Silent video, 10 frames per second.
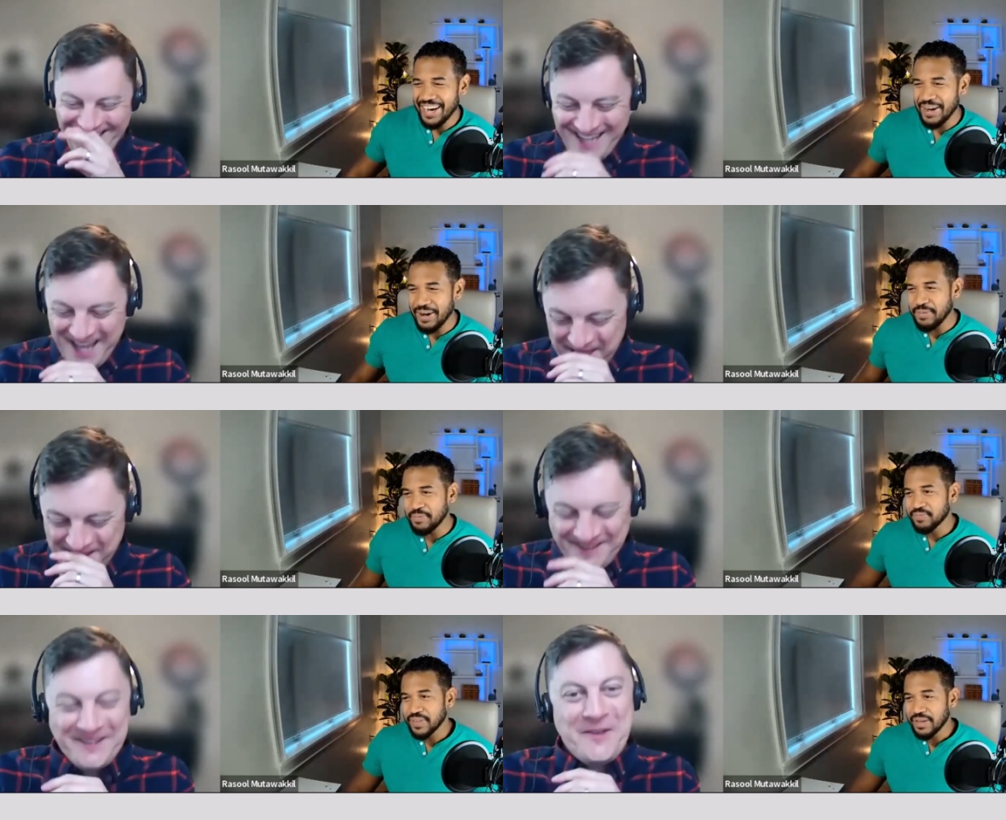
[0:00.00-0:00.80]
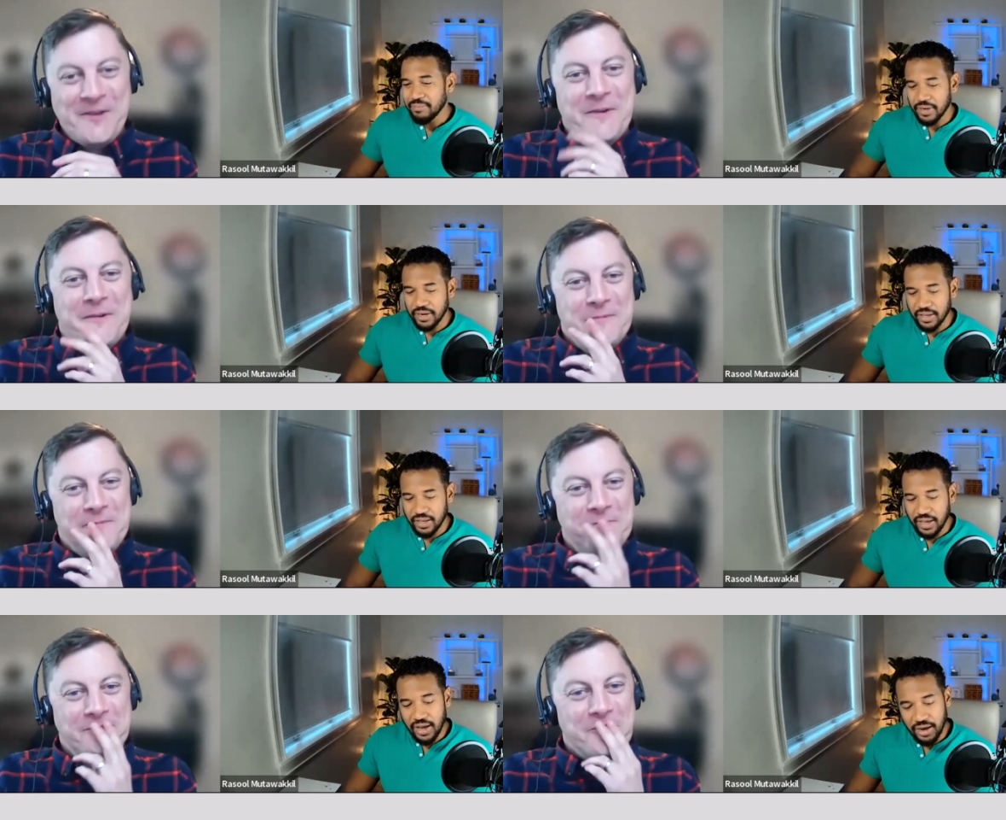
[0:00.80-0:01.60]
Speaker 1: um, but
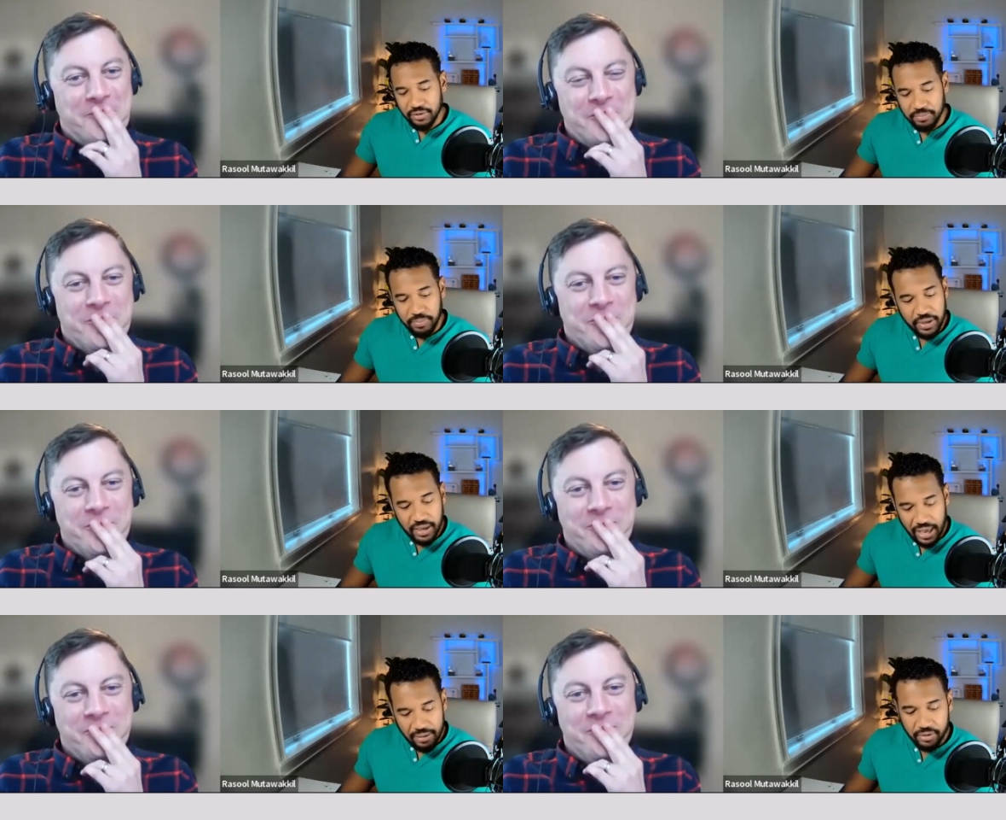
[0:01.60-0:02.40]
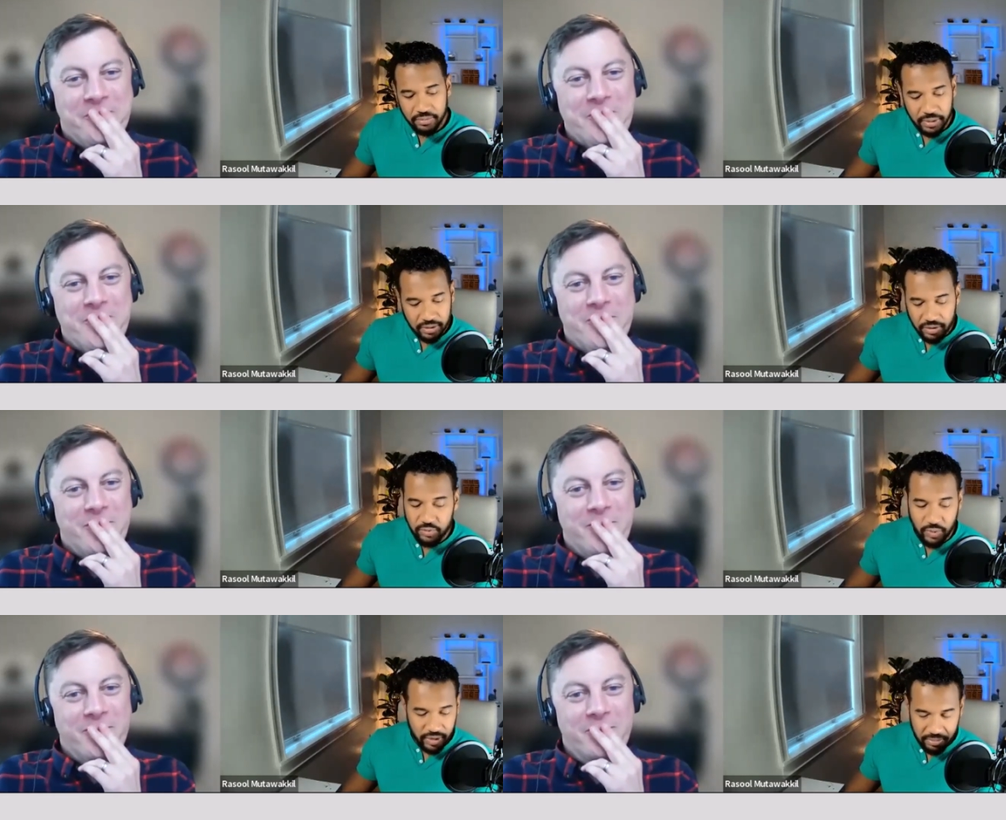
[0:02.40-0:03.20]
yeah, I was a big gamer, big nerd.
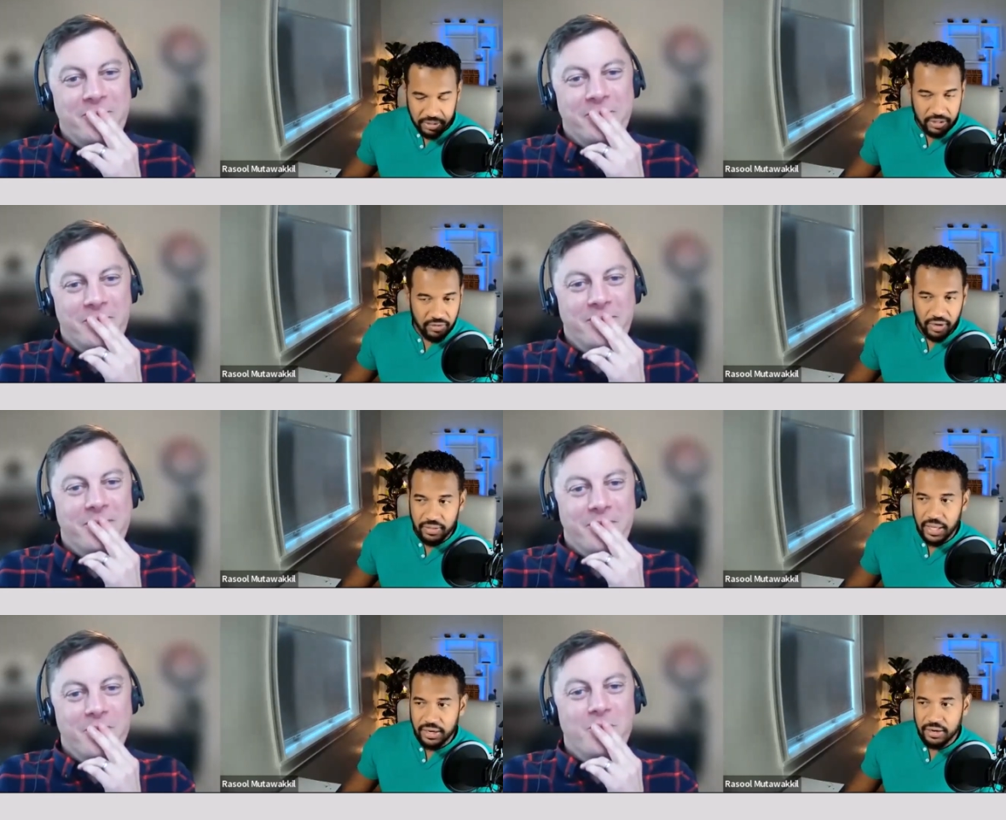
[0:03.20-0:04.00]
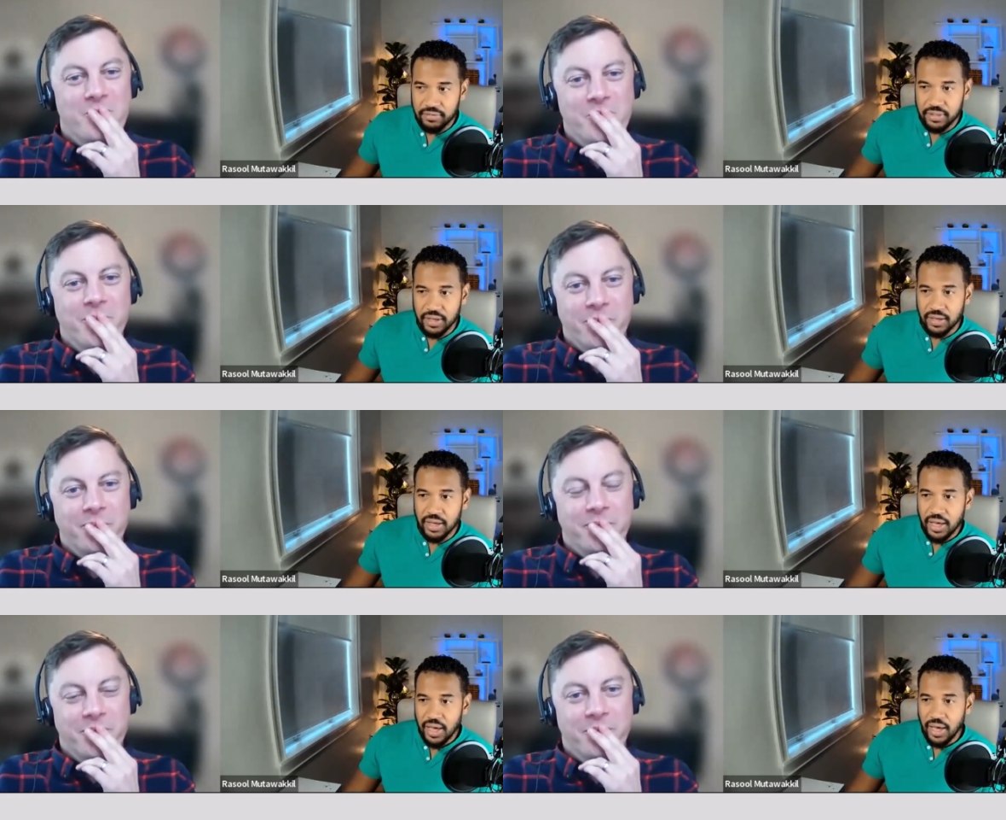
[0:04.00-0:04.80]
That's why I got my degree in that and everything.